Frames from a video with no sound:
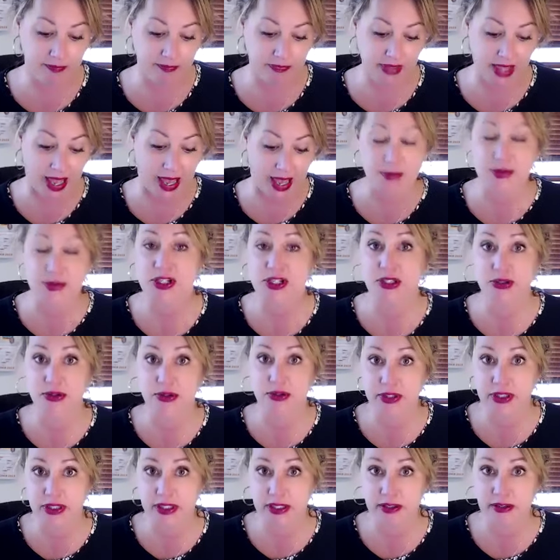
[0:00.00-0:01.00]

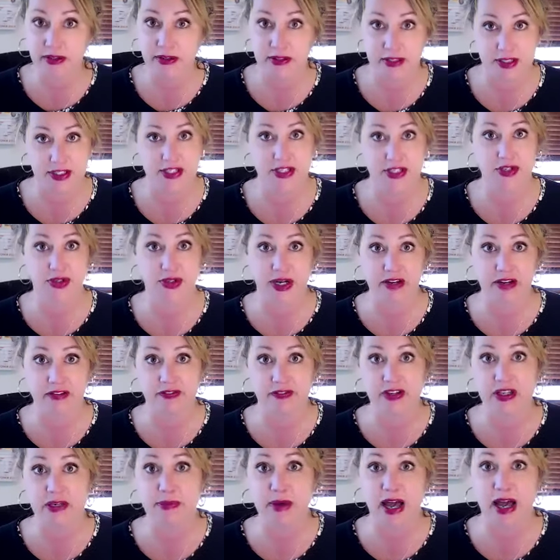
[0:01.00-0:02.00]
Absolutely, this is great
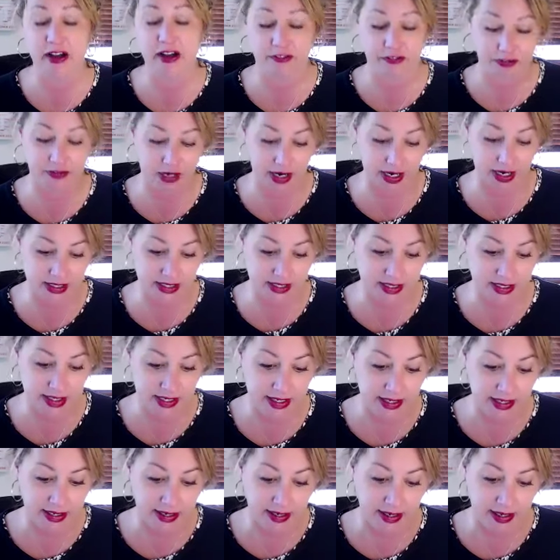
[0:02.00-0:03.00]
feedback for us.
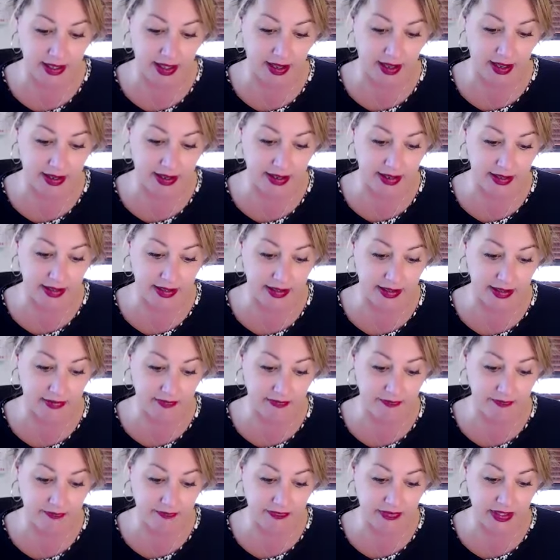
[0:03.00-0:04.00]

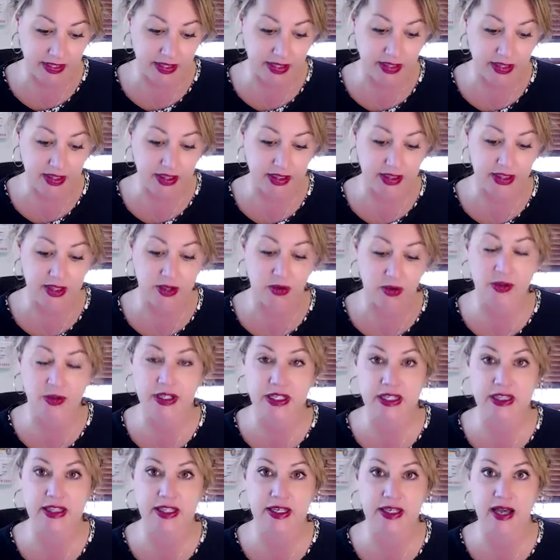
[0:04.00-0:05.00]
The
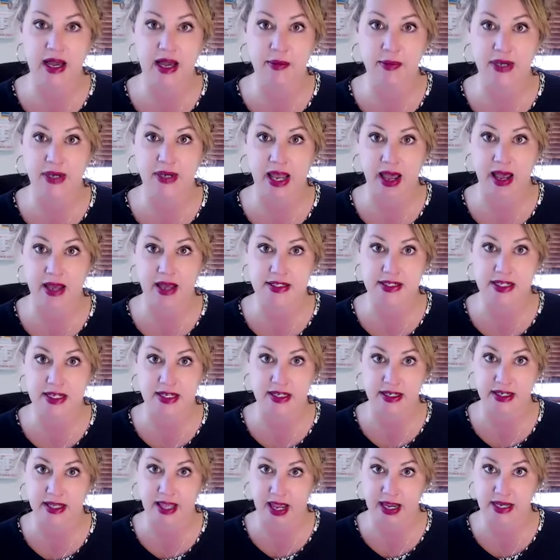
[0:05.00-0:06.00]
only thing I would ask
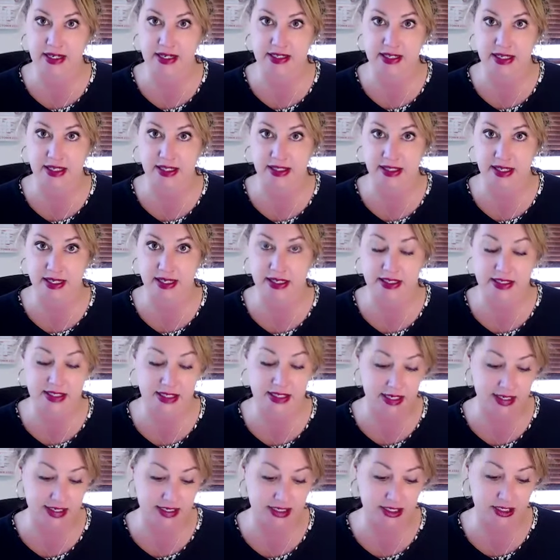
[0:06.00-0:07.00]
in a case like this
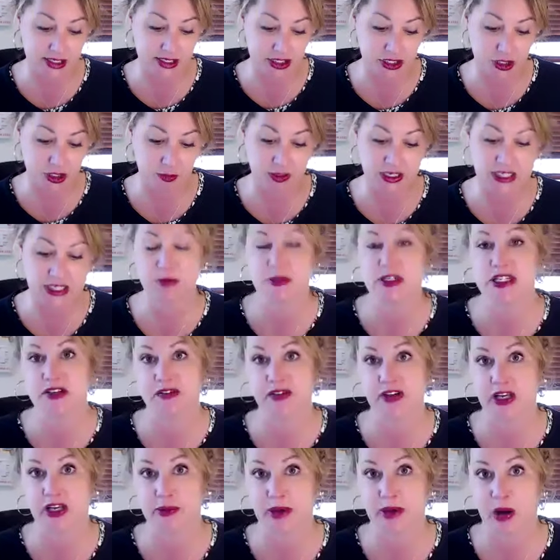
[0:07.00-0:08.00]
is to be
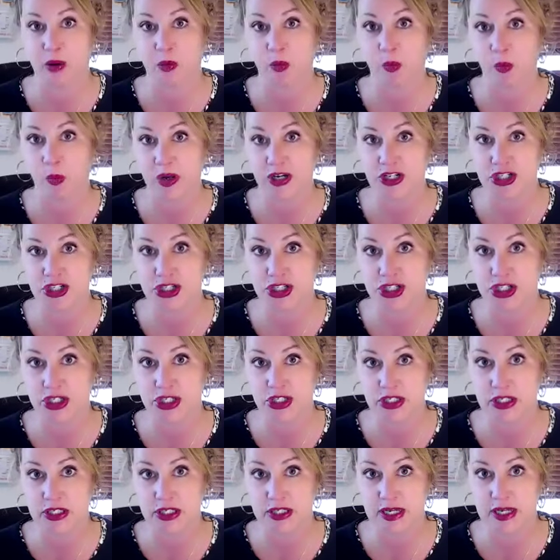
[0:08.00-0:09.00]
specific about which
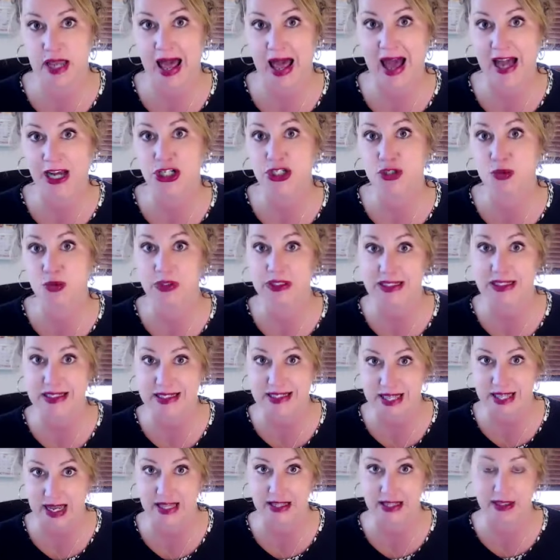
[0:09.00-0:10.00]
actual
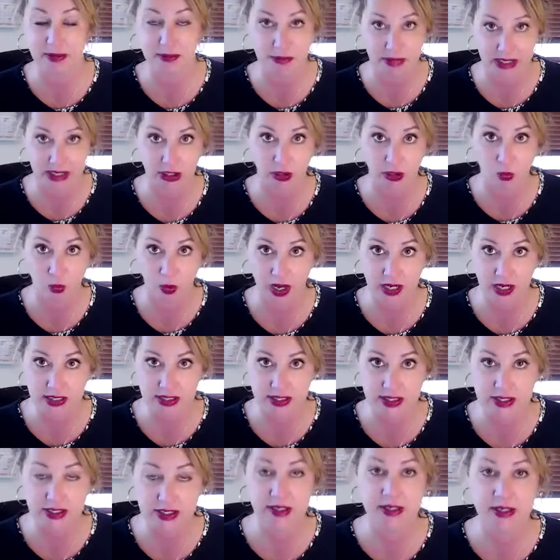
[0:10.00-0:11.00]
day the meal
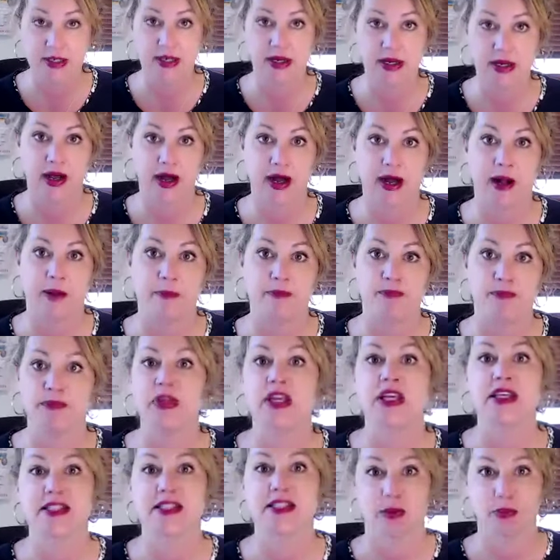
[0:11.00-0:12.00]
was,
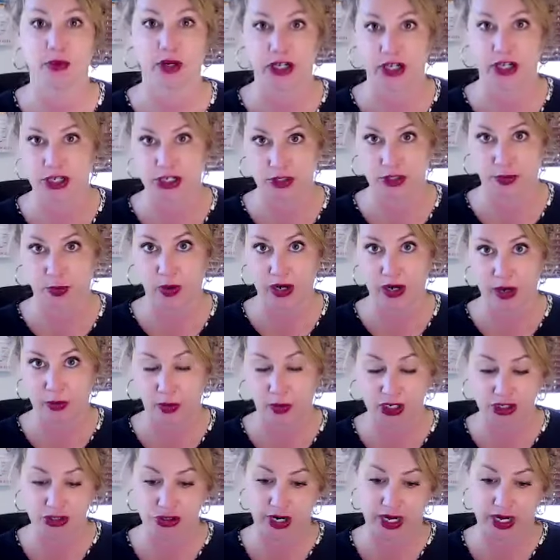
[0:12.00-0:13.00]
because then we're going to do
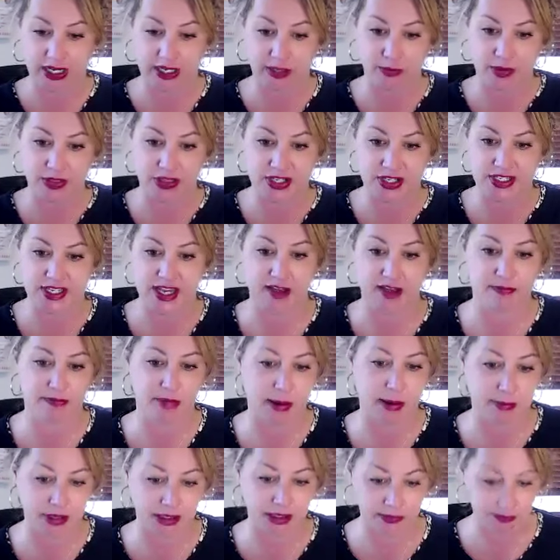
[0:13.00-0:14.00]
one-on-one training with the staff
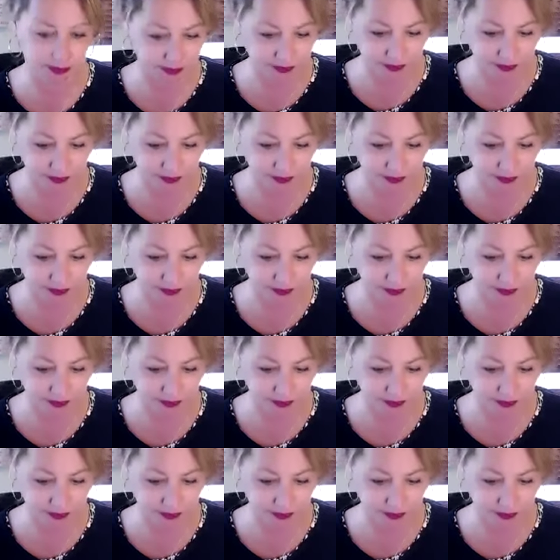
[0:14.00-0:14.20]
member.